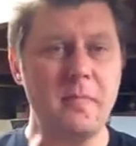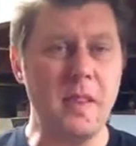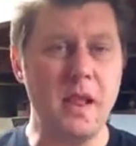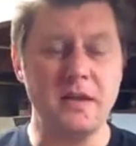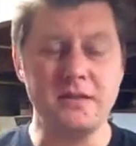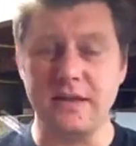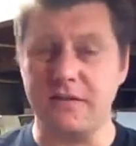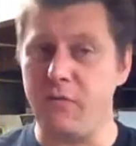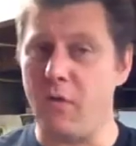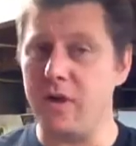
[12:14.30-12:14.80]

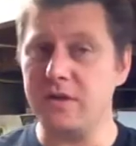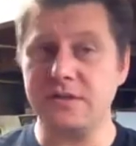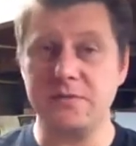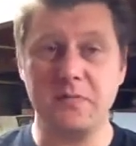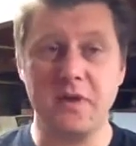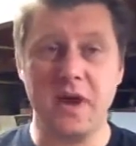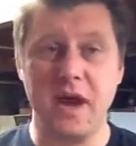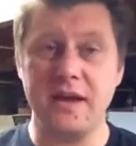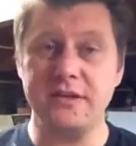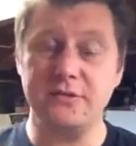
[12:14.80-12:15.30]
Because I've watched
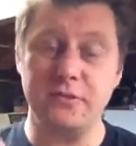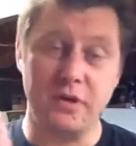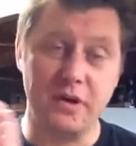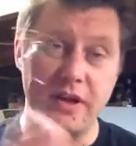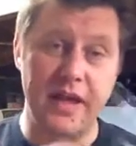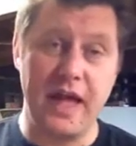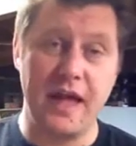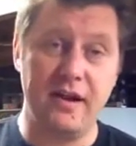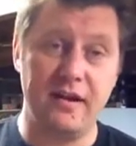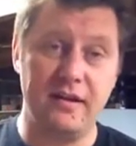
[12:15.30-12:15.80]
some guys who are in
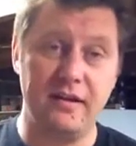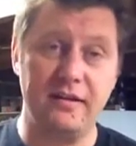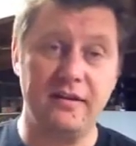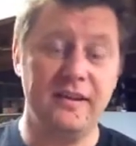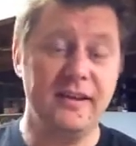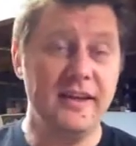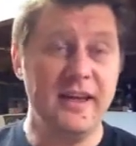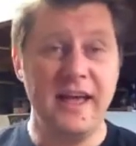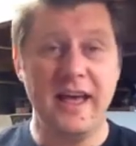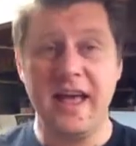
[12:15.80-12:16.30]
Canada,
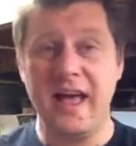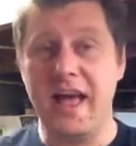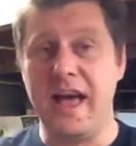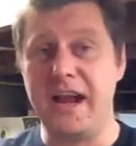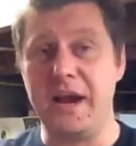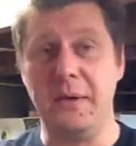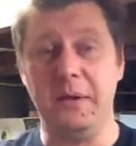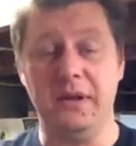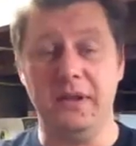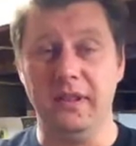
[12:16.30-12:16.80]

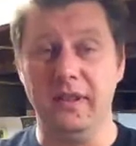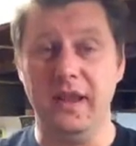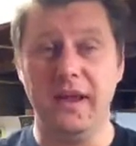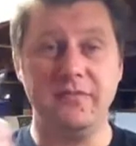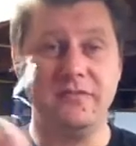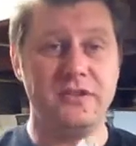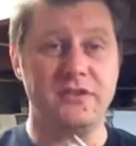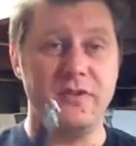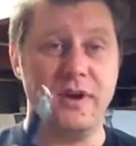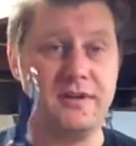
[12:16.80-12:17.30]
and I would
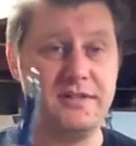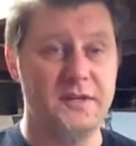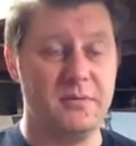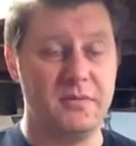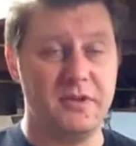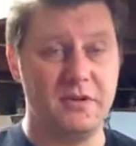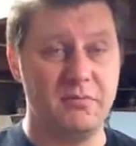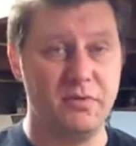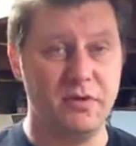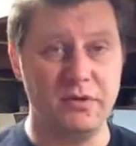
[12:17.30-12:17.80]
love to try some
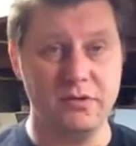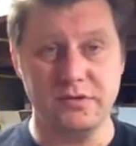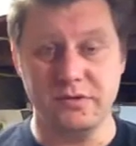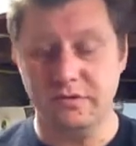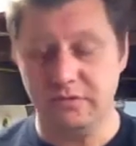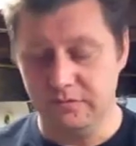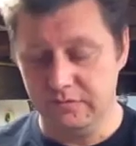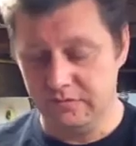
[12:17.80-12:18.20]
of their brews.